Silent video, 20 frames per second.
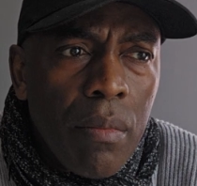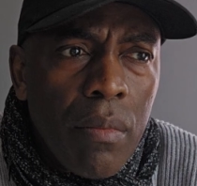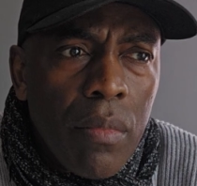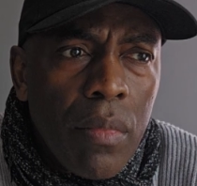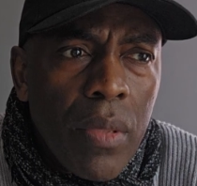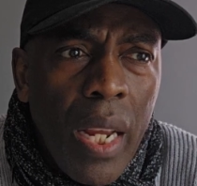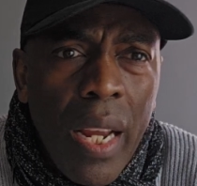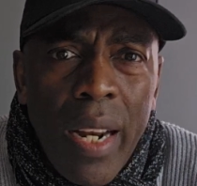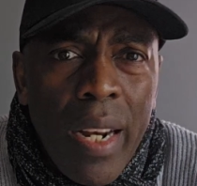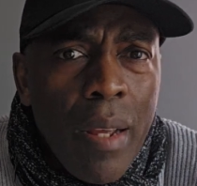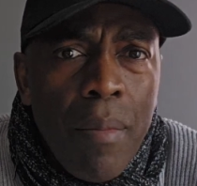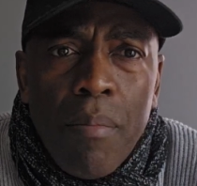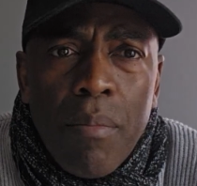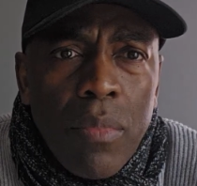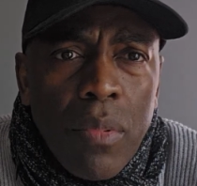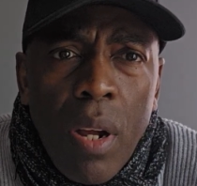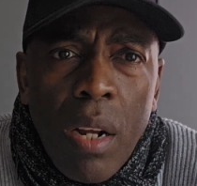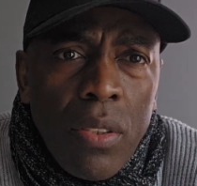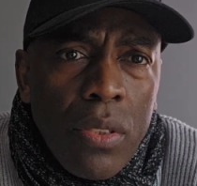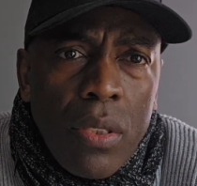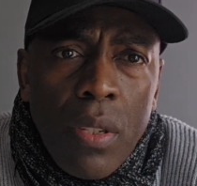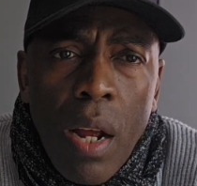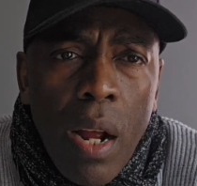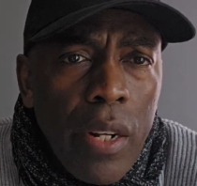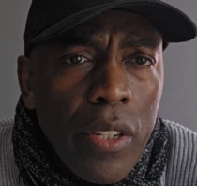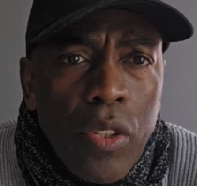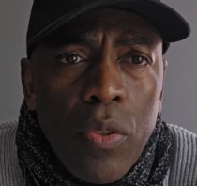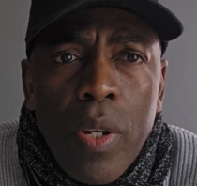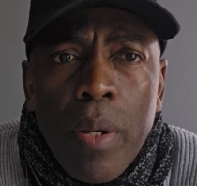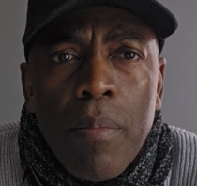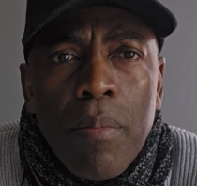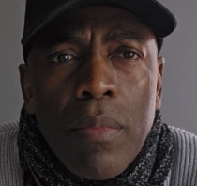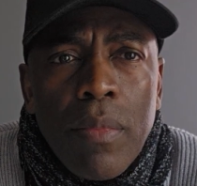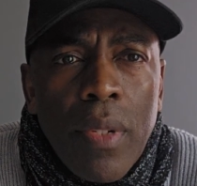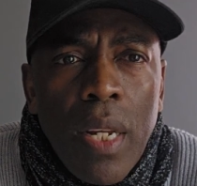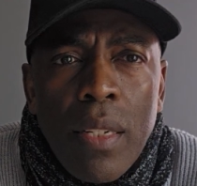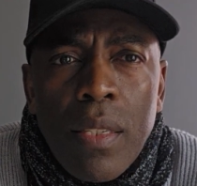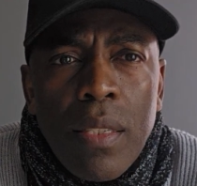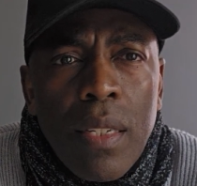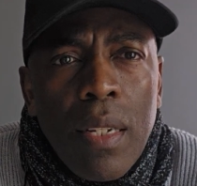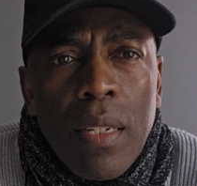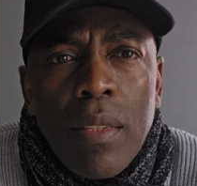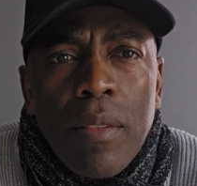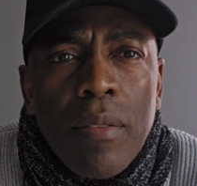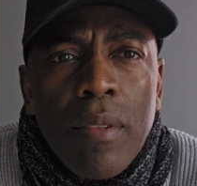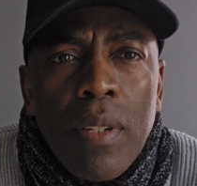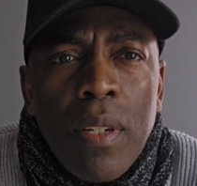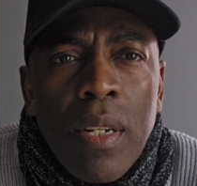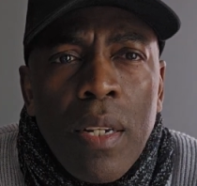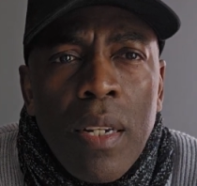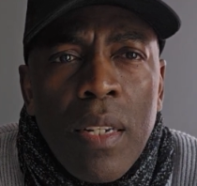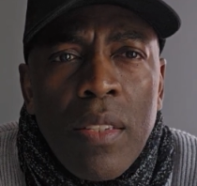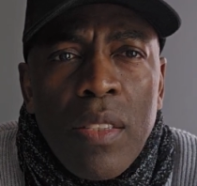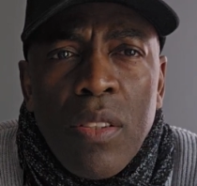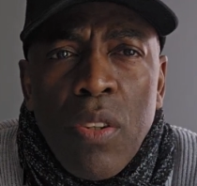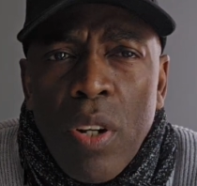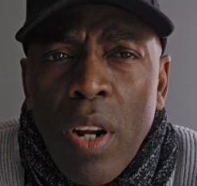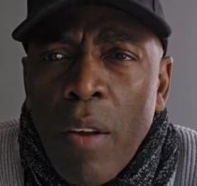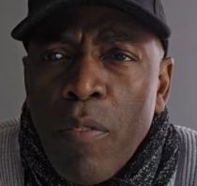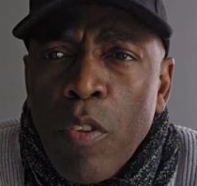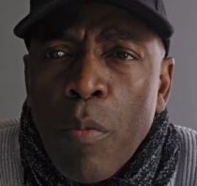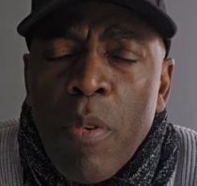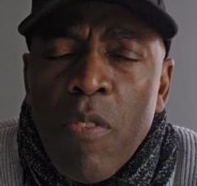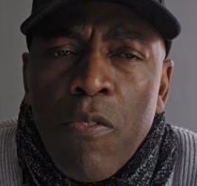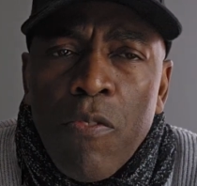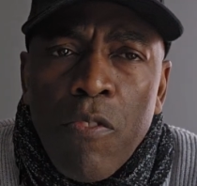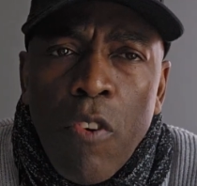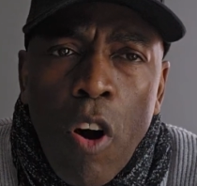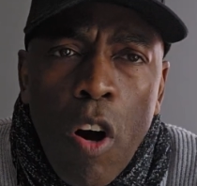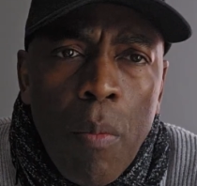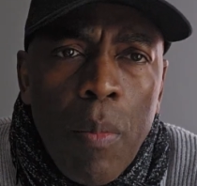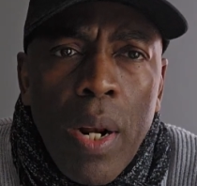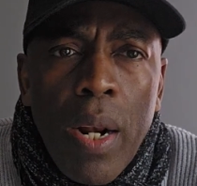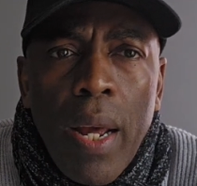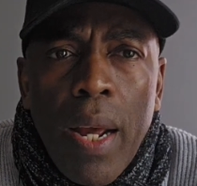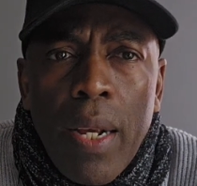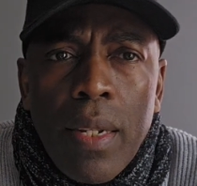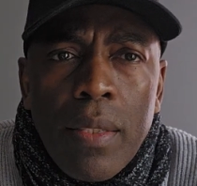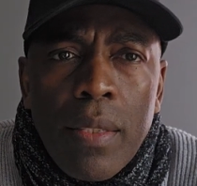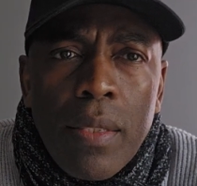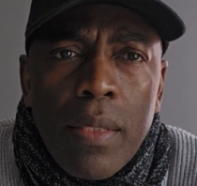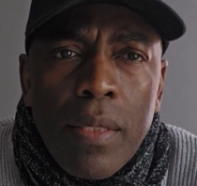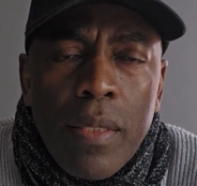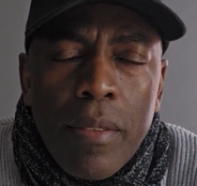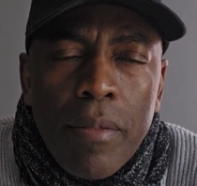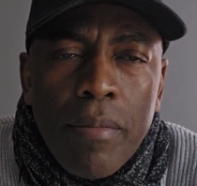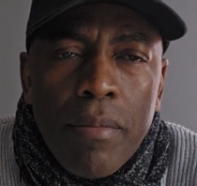tell him, talk, talk to him. That's it. It's not have to be formalized